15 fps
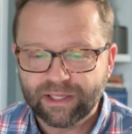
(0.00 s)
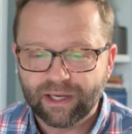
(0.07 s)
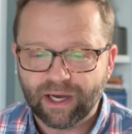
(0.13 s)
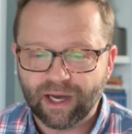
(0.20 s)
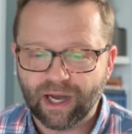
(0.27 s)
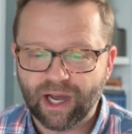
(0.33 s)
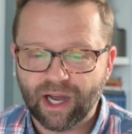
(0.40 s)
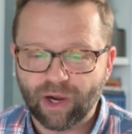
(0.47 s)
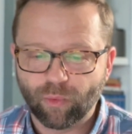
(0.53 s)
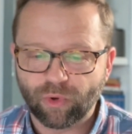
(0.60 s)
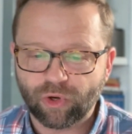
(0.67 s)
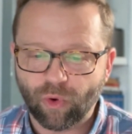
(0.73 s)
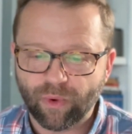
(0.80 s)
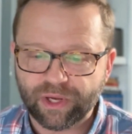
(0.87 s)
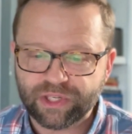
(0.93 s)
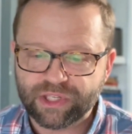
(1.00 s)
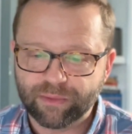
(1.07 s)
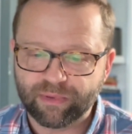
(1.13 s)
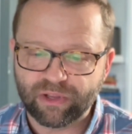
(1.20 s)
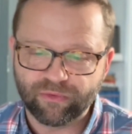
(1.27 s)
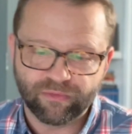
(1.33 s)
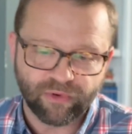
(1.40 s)
We're going to
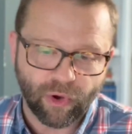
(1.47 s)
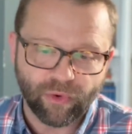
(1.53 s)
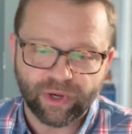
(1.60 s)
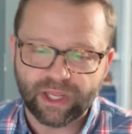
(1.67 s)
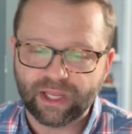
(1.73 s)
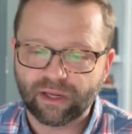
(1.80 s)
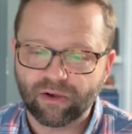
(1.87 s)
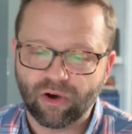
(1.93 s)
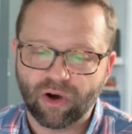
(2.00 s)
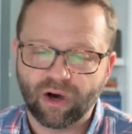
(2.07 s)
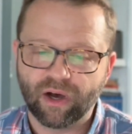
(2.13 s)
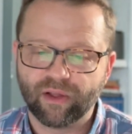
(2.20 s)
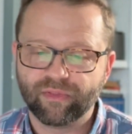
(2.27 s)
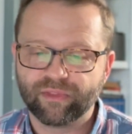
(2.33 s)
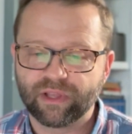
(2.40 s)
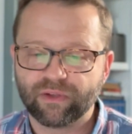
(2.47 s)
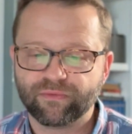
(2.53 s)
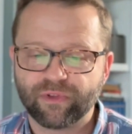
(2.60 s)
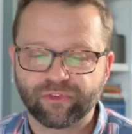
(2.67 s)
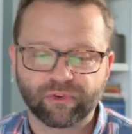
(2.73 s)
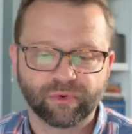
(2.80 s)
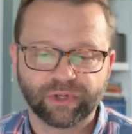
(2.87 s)
be voting on the
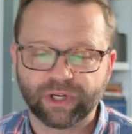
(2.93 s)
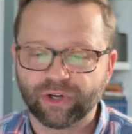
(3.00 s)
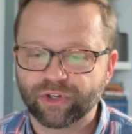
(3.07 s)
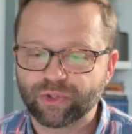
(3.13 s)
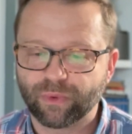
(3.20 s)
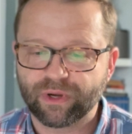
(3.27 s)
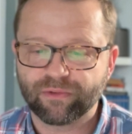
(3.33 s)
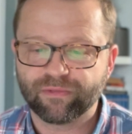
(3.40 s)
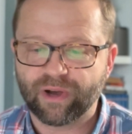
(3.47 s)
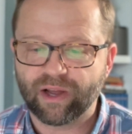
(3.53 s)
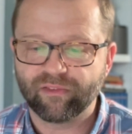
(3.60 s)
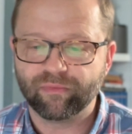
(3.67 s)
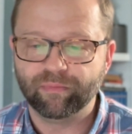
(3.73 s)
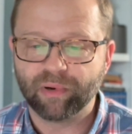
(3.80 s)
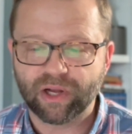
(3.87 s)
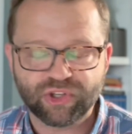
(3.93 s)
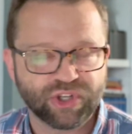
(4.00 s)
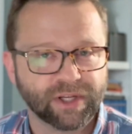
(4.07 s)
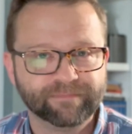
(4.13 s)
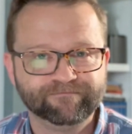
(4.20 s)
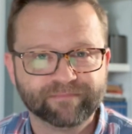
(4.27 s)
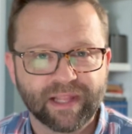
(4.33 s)
fiscal year 25
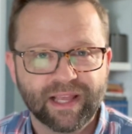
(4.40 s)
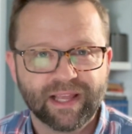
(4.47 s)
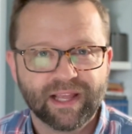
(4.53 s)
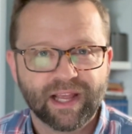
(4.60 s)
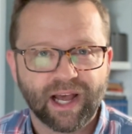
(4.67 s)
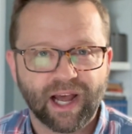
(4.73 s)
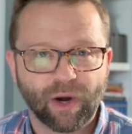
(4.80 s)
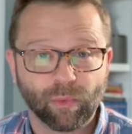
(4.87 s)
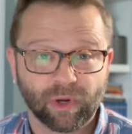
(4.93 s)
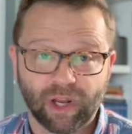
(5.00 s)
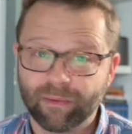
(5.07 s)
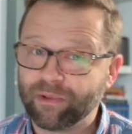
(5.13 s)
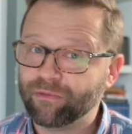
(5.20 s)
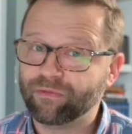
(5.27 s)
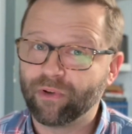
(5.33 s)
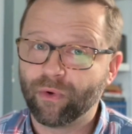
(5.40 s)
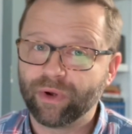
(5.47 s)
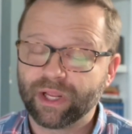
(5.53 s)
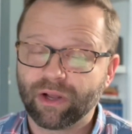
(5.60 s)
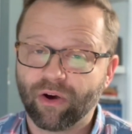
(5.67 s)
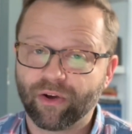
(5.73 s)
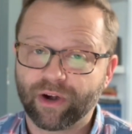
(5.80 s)
budget. We're going to be
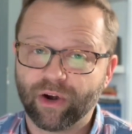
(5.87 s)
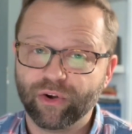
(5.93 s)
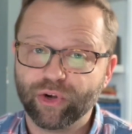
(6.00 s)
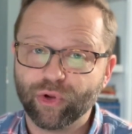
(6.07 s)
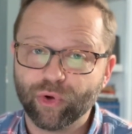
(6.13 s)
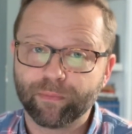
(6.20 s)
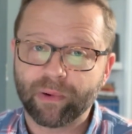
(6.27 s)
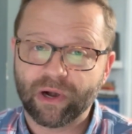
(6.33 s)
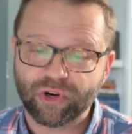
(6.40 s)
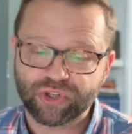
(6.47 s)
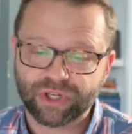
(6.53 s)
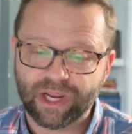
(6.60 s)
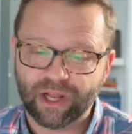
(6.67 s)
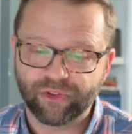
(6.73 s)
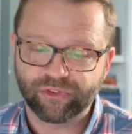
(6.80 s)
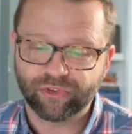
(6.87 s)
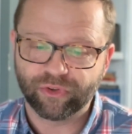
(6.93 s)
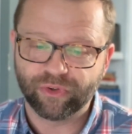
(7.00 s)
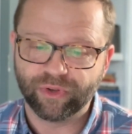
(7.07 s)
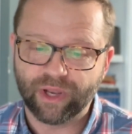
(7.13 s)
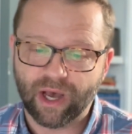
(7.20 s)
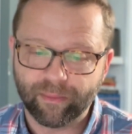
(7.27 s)
voting on our new parish
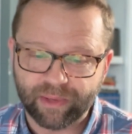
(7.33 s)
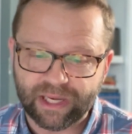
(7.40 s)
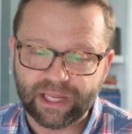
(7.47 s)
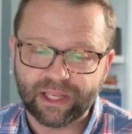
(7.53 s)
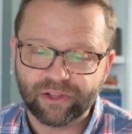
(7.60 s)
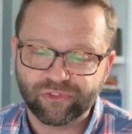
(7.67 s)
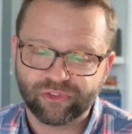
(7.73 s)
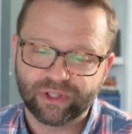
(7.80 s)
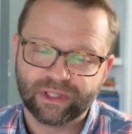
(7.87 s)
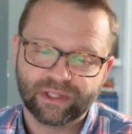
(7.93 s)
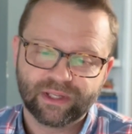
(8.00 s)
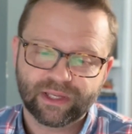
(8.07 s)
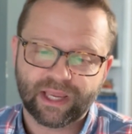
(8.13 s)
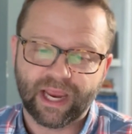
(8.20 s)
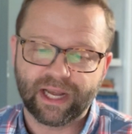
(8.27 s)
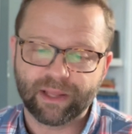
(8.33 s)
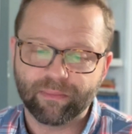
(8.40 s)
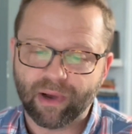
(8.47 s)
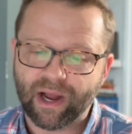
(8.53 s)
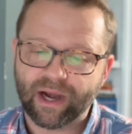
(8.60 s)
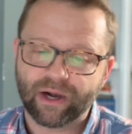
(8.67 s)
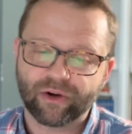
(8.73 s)
council nominees, Katie
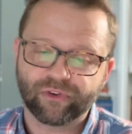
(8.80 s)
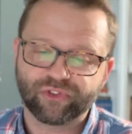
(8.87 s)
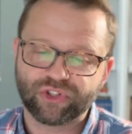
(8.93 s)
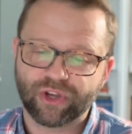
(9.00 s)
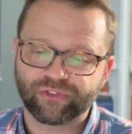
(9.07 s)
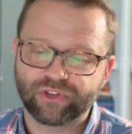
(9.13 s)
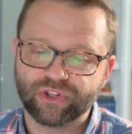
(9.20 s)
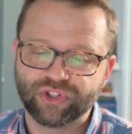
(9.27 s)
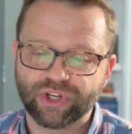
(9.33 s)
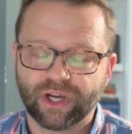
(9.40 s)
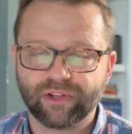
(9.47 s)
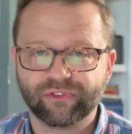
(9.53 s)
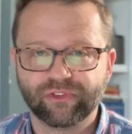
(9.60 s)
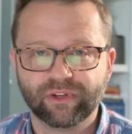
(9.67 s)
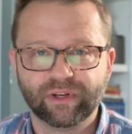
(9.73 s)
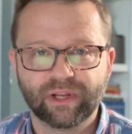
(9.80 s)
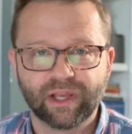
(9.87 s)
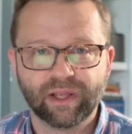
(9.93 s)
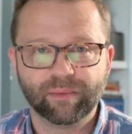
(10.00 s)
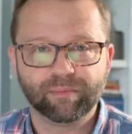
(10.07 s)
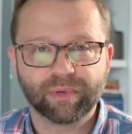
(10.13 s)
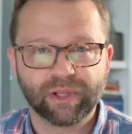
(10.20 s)
Byers, Justin Johnson,
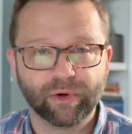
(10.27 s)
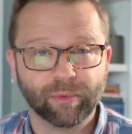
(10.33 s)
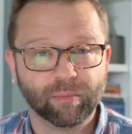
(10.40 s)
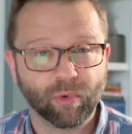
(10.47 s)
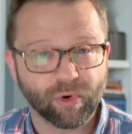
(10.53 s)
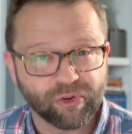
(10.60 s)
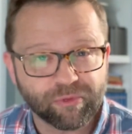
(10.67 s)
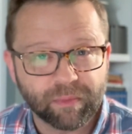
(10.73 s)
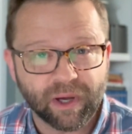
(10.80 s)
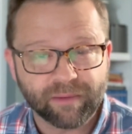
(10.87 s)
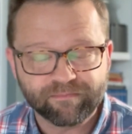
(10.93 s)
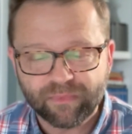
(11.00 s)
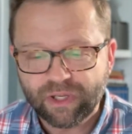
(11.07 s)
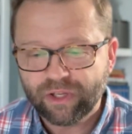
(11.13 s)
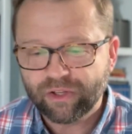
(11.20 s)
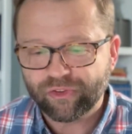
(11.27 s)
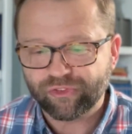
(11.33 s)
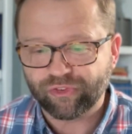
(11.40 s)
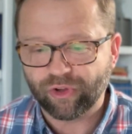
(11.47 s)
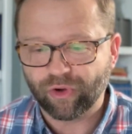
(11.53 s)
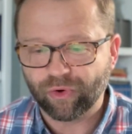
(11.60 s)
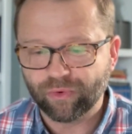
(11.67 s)
and Peter Boersma.
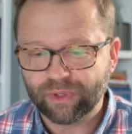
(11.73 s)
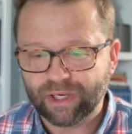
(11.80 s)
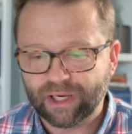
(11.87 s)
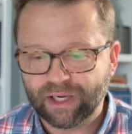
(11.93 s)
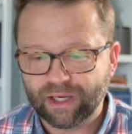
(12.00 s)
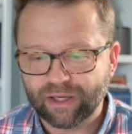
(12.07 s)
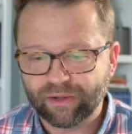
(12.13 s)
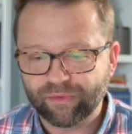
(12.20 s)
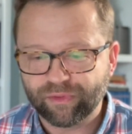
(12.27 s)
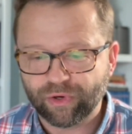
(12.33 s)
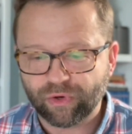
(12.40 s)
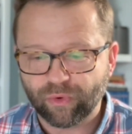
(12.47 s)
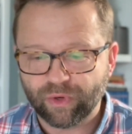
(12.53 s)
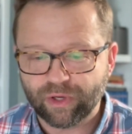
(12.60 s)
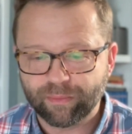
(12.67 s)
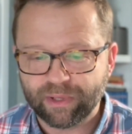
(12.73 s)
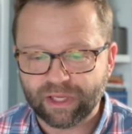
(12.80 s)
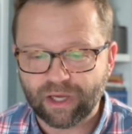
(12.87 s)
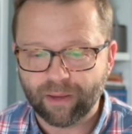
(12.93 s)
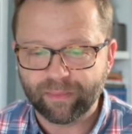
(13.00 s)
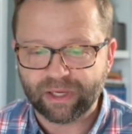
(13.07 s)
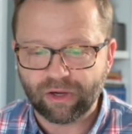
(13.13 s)
So they're going to be
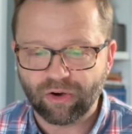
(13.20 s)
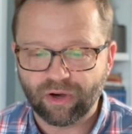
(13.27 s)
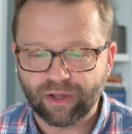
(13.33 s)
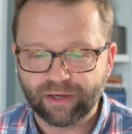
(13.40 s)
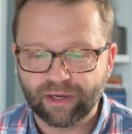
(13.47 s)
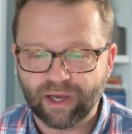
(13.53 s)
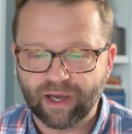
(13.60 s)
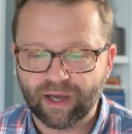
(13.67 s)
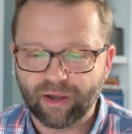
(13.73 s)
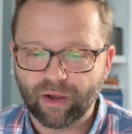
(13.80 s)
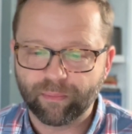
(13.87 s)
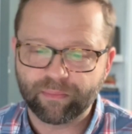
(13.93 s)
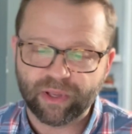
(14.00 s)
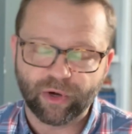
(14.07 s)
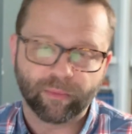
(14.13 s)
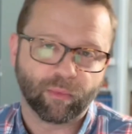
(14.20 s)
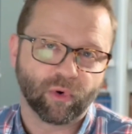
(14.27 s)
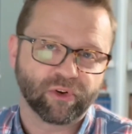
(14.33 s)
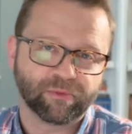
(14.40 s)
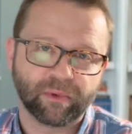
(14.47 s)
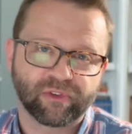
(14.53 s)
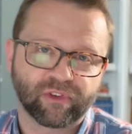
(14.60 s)
coming on. Peter
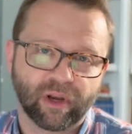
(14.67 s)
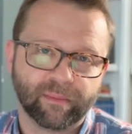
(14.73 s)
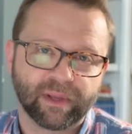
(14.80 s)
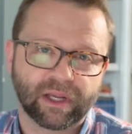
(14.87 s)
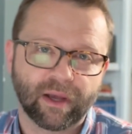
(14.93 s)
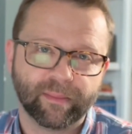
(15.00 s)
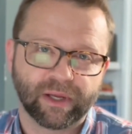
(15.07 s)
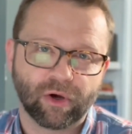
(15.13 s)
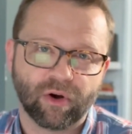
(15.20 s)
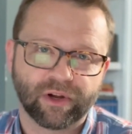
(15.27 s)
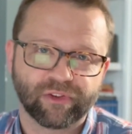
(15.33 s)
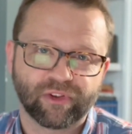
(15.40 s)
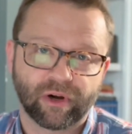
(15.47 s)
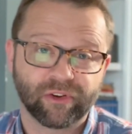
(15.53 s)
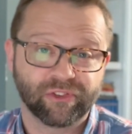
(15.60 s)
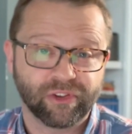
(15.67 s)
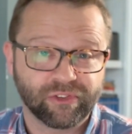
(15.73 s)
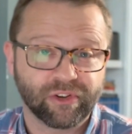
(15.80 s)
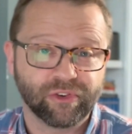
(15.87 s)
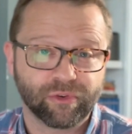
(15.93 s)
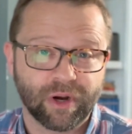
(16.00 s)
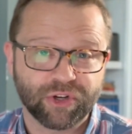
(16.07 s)
Boersma is going to be coming on as our
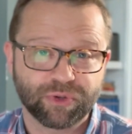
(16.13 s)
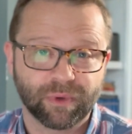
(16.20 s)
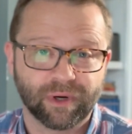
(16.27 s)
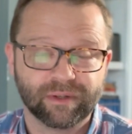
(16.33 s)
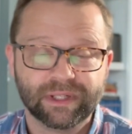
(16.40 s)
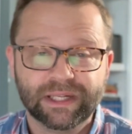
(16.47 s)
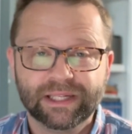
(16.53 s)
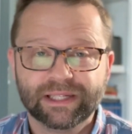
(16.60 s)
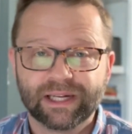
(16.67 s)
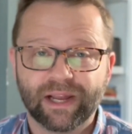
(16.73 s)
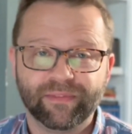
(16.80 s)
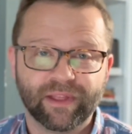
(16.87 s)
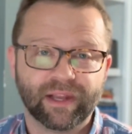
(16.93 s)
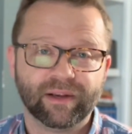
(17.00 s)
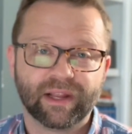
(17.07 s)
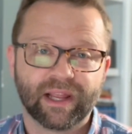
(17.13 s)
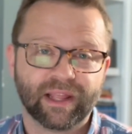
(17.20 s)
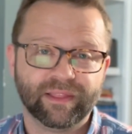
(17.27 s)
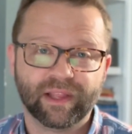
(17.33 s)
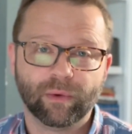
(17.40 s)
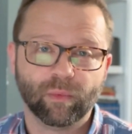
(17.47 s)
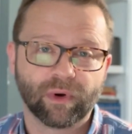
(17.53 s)
assistant treasurer, and
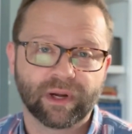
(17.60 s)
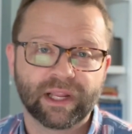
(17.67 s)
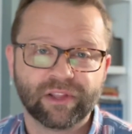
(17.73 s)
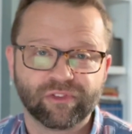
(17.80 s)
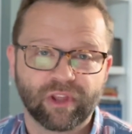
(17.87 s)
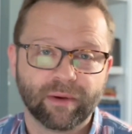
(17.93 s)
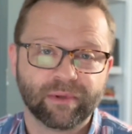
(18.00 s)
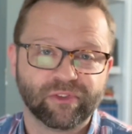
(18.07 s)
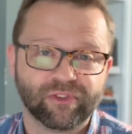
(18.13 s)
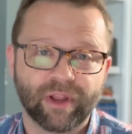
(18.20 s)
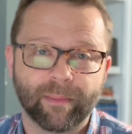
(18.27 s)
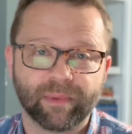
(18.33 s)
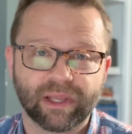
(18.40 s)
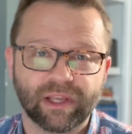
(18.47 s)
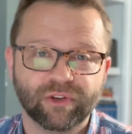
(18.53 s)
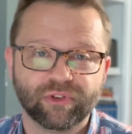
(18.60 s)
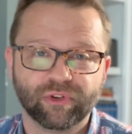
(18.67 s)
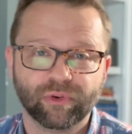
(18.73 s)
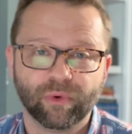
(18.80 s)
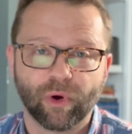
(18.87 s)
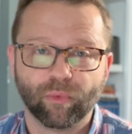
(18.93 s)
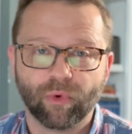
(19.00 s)
then he's going to be stepping
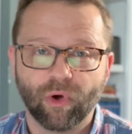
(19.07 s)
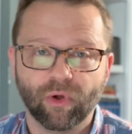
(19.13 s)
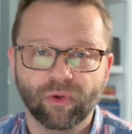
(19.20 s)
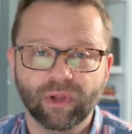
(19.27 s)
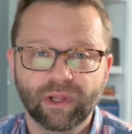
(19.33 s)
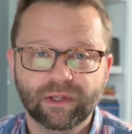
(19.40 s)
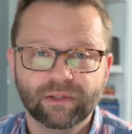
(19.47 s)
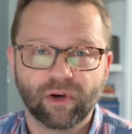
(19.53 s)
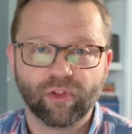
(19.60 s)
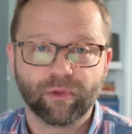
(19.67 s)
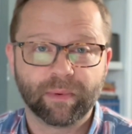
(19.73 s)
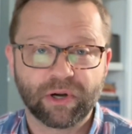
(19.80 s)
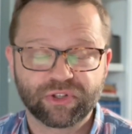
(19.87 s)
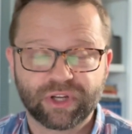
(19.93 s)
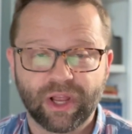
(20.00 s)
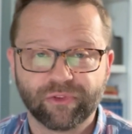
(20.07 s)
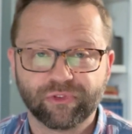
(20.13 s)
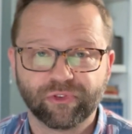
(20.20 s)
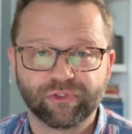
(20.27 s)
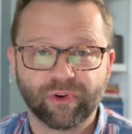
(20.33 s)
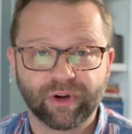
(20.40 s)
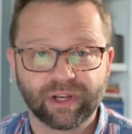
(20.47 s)
into a role on the parish
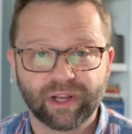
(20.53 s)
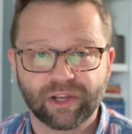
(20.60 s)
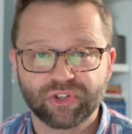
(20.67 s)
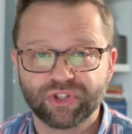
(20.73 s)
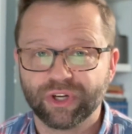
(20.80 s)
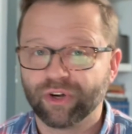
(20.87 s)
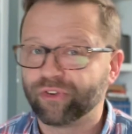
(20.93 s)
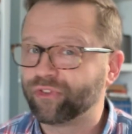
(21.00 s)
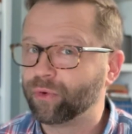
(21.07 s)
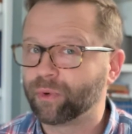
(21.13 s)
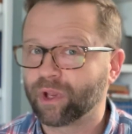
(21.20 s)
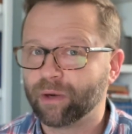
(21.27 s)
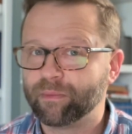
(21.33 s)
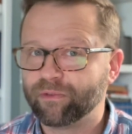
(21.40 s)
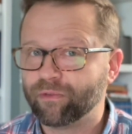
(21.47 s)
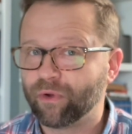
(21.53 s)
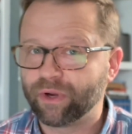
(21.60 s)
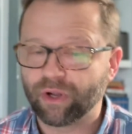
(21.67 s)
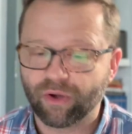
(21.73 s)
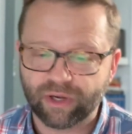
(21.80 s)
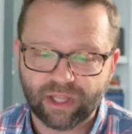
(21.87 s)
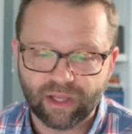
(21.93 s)
council starting next year. So we're going to be
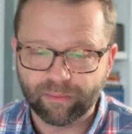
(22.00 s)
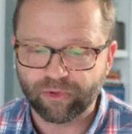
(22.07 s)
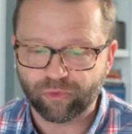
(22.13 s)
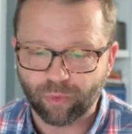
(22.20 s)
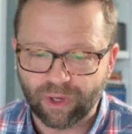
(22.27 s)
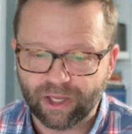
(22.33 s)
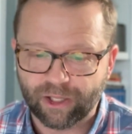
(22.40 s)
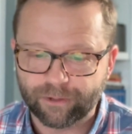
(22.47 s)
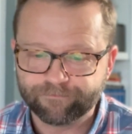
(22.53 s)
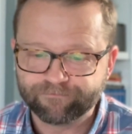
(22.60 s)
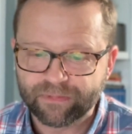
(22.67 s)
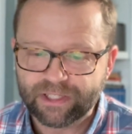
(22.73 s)
voting on him as well.